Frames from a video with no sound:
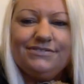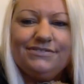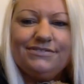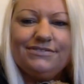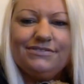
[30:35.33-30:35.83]

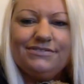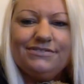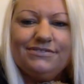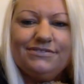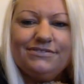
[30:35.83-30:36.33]

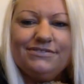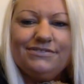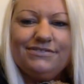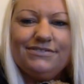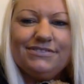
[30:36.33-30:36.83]

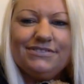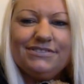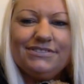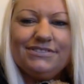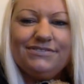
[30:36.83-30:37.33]

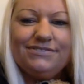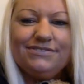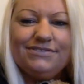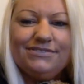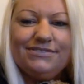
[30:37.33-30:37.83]

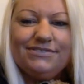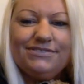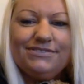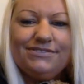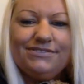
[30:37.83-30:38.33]

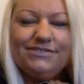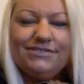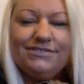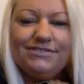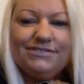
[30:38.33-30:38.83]

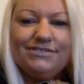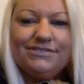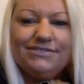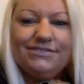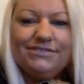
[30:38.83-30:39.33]

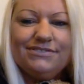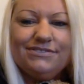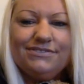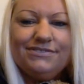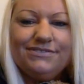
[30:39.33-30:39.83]

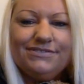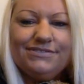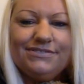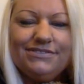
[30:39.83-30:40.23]
No words are spoken by the person on screen.